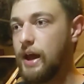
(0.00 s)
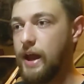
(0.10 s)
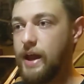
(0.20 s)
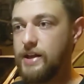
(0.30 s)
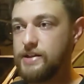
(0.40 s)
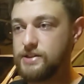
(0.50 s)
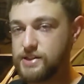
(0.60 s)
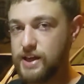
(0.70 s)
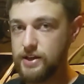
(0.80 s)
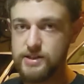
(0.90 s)
and
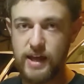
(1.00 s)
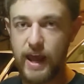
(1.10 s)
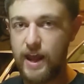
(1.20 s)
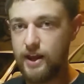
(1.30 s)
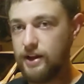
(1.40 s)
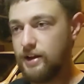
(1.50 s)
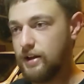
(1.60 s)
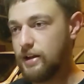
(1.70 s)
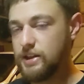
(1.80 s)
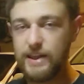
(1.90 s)
6,
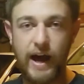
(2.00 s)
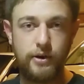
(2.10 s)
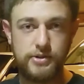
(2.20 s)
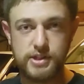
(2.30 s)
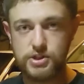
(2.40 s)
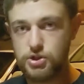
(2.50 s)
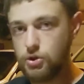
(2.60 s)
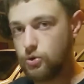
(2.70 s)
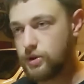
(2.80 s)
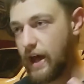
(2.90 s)
8,000,
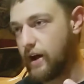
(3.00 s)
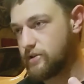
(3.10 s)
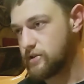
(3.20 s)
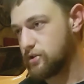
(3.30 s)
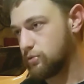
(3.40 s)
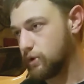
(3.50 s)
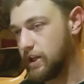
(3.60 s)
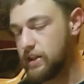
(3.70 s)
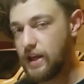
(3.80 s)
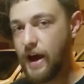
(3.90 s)
2,000,
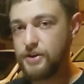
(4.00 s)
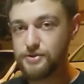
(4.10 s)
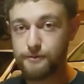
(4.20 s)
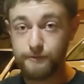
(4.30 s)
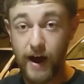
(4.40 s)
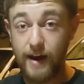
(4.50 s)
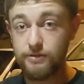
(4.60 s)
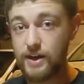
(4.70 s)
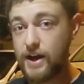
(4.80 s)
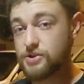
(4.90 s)
3,000,
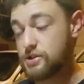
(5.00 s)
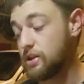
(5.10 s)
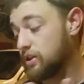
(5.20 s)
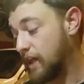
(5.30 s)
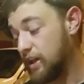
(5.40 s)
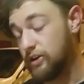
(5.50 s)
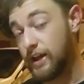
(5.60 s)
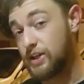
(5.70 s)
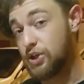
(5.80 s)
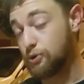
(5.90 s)
5,000. Then you
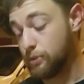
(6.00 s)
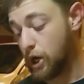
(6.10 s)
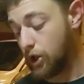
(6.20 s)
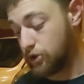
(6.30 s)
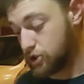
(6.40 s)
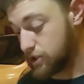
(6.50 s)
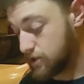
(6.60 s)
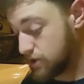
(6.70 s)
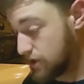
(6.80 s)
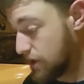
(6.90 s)
get to your polishes.